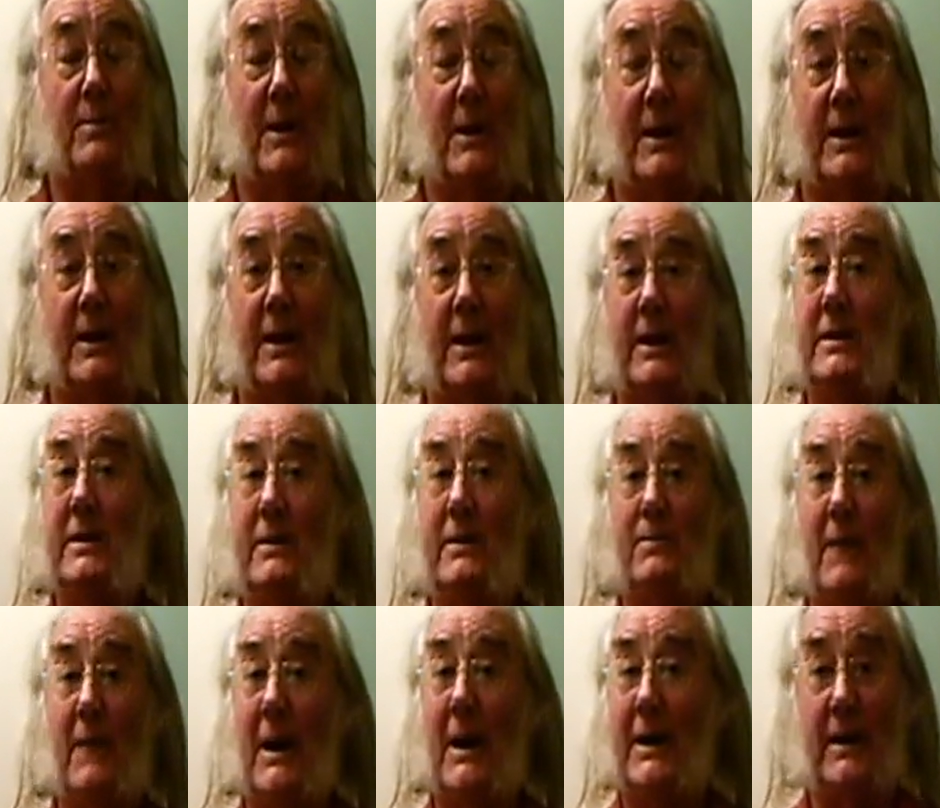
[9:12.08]
to make any
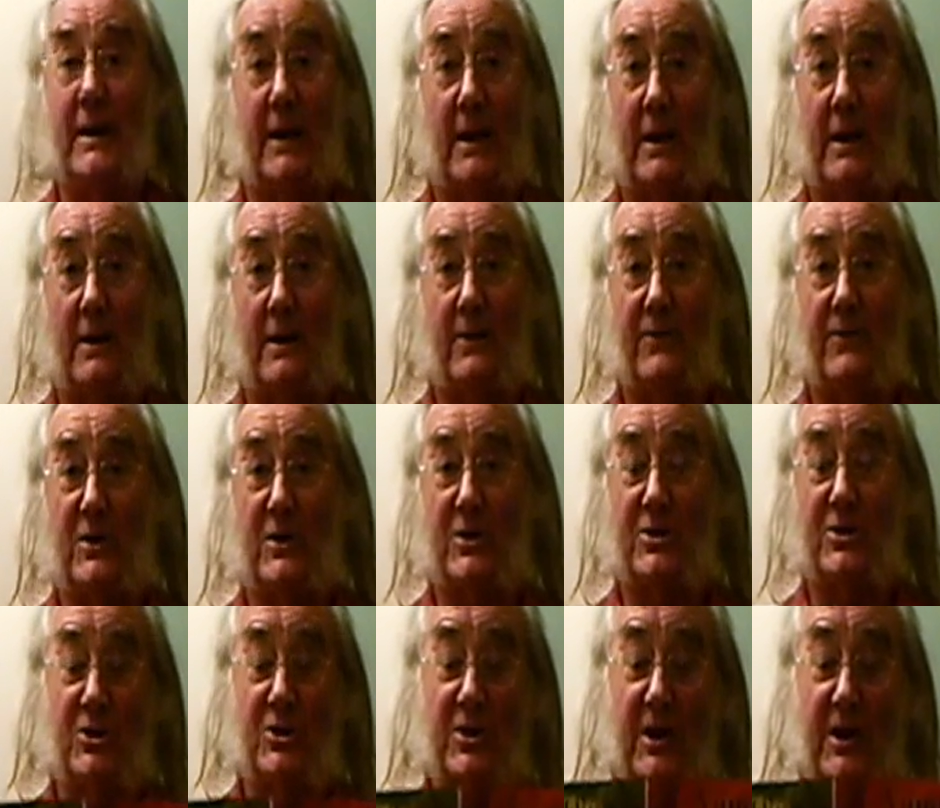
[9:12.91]
money out of
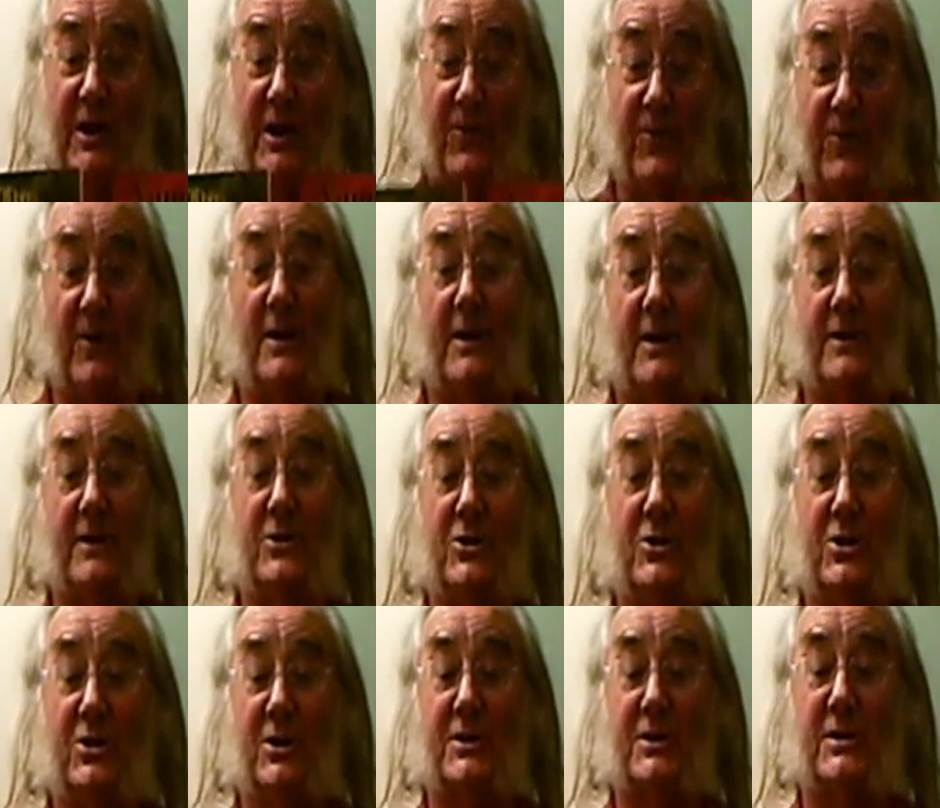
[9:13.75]
this. If I
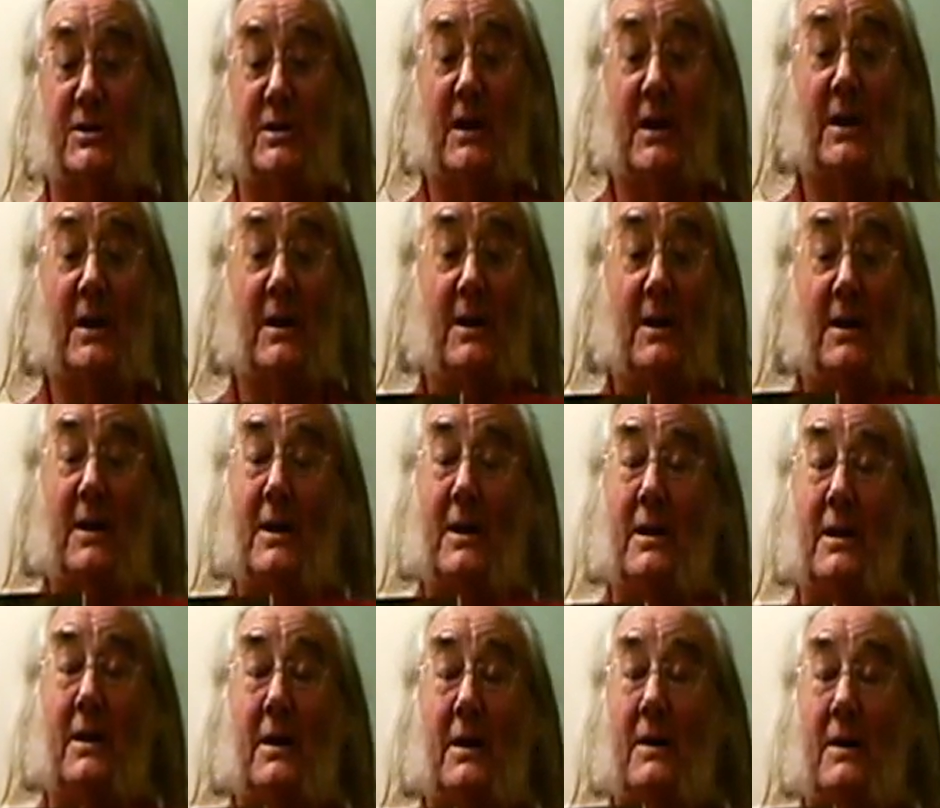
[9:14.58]
can just,
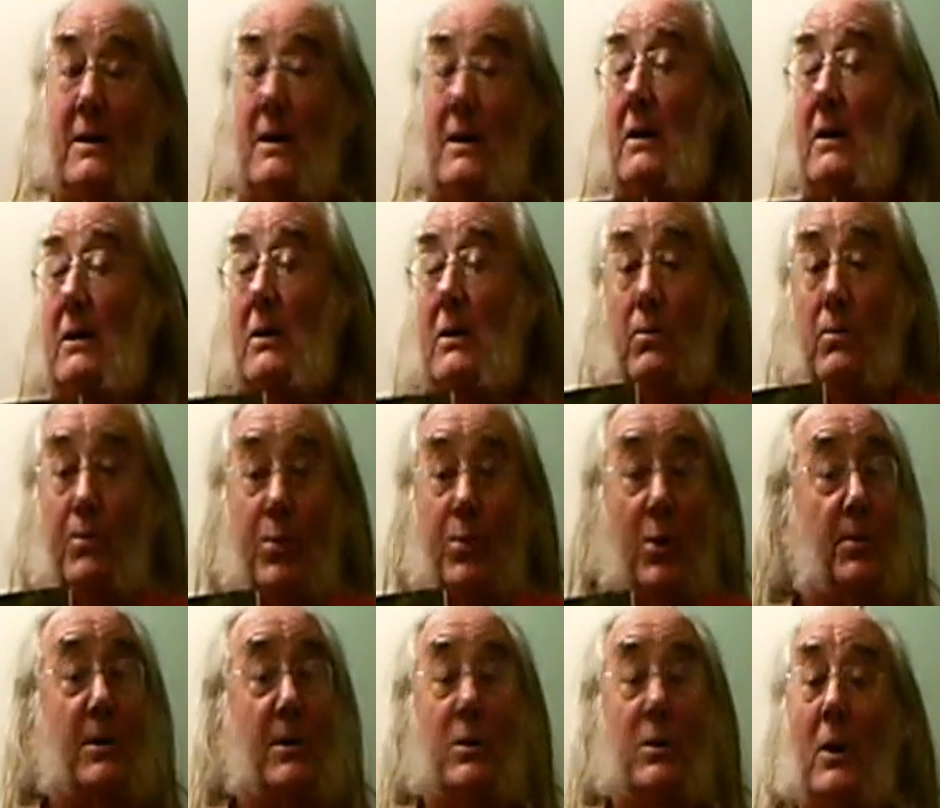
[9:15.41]
I
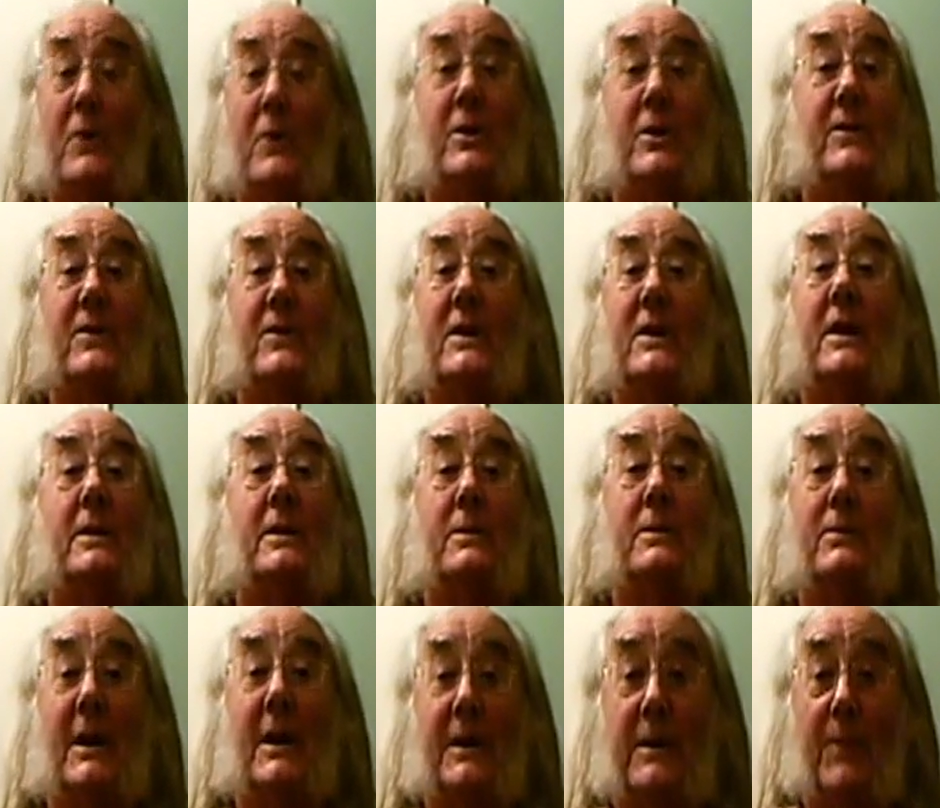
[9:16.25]
probably won't even get
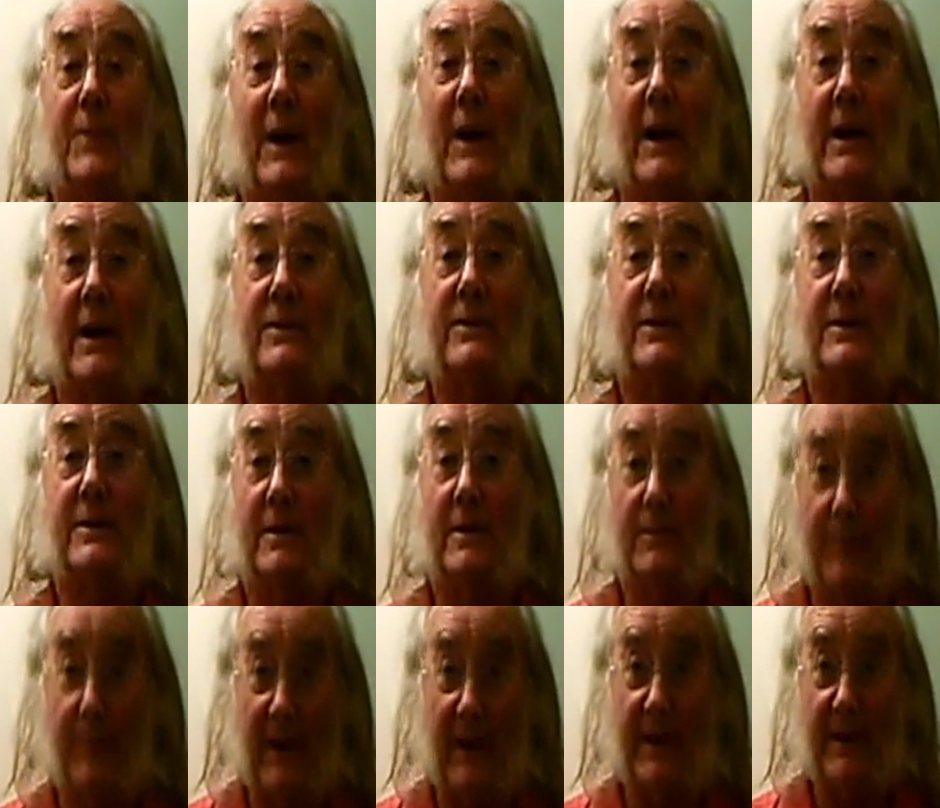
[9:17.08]
the money back that
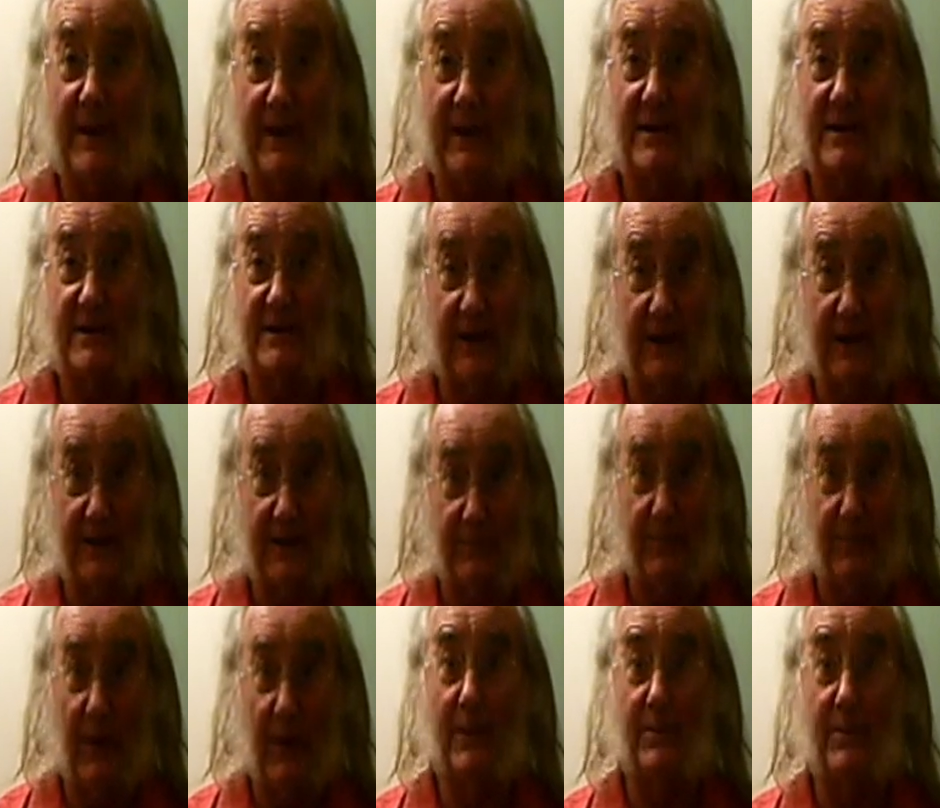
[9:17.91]
I paid out to get
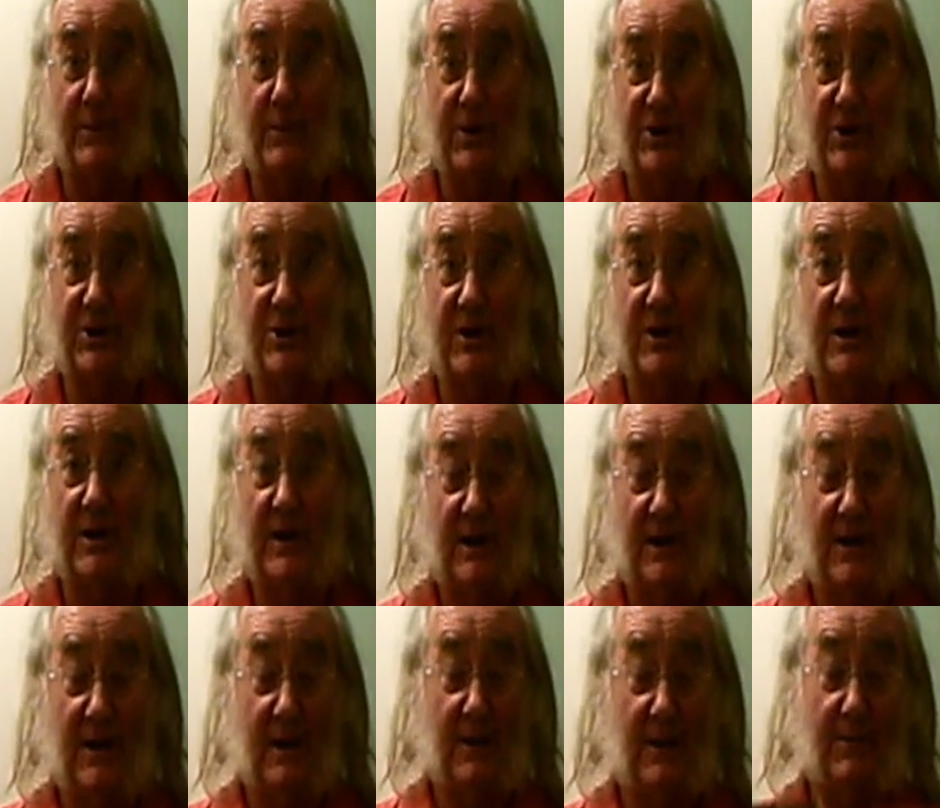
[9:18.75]
them published.
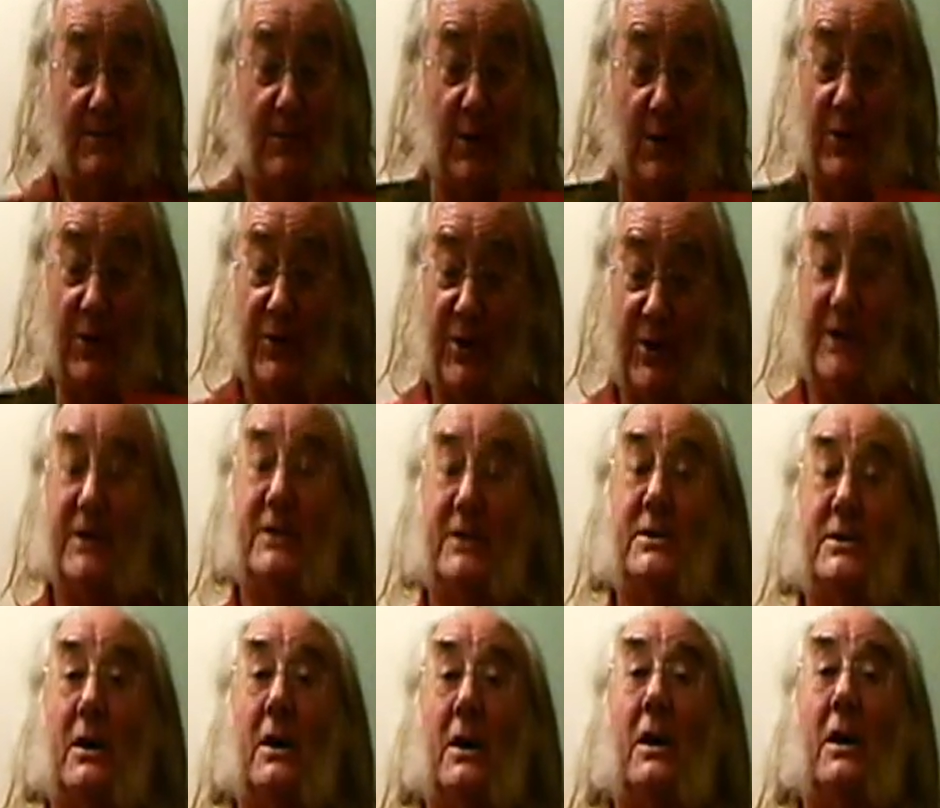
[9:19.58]
But
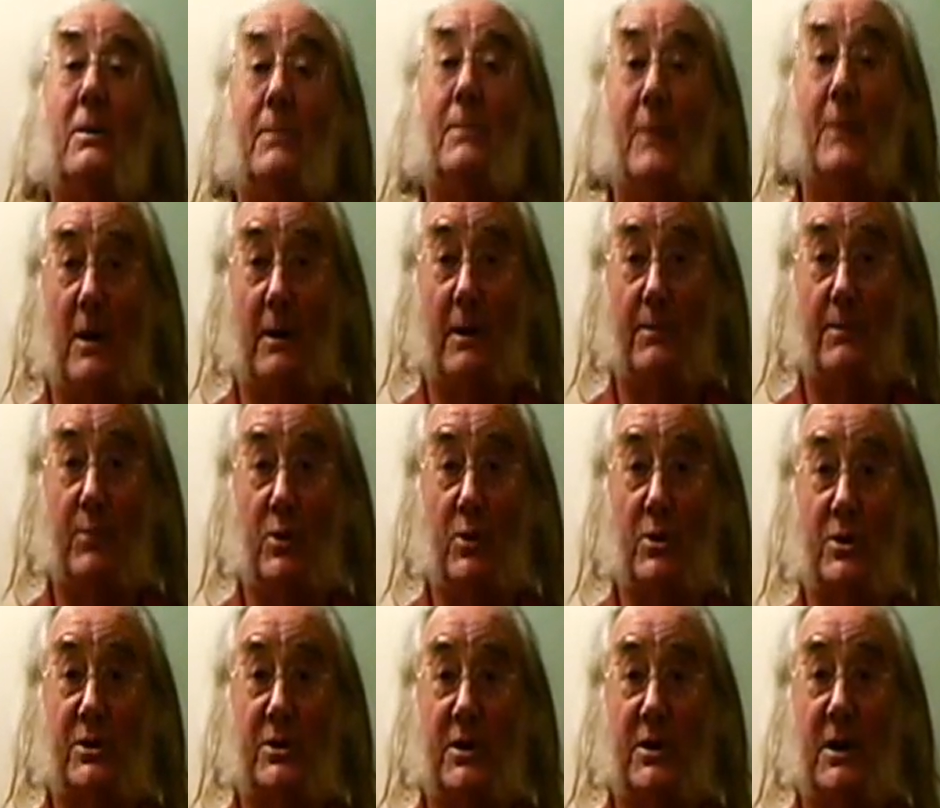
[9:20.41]
these are my
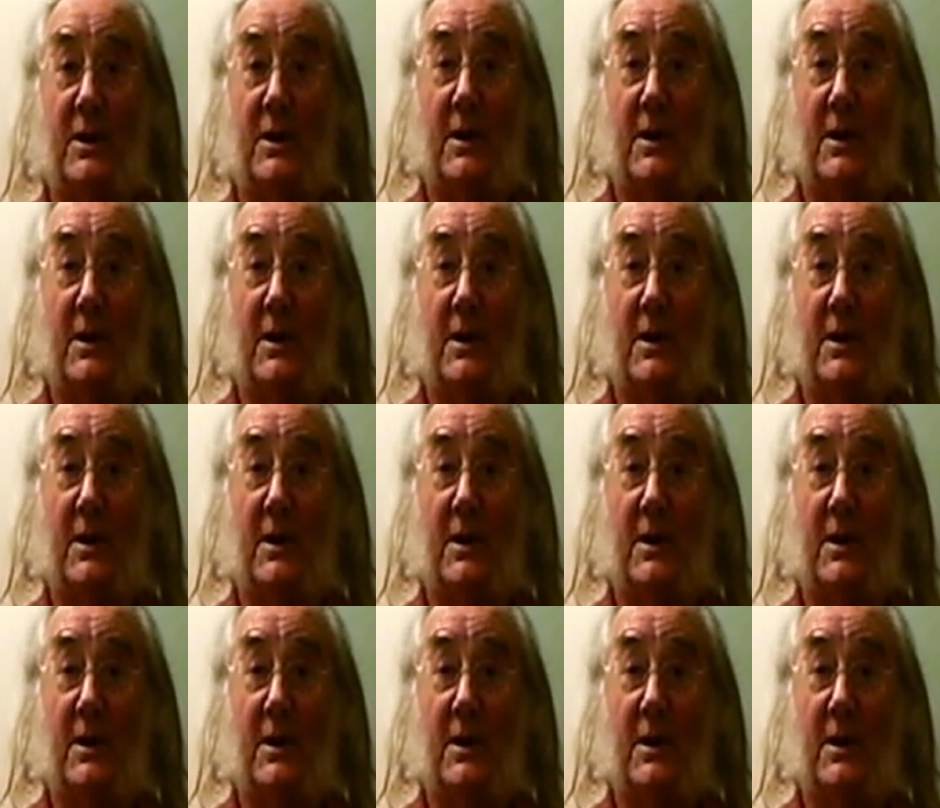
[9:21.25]
books.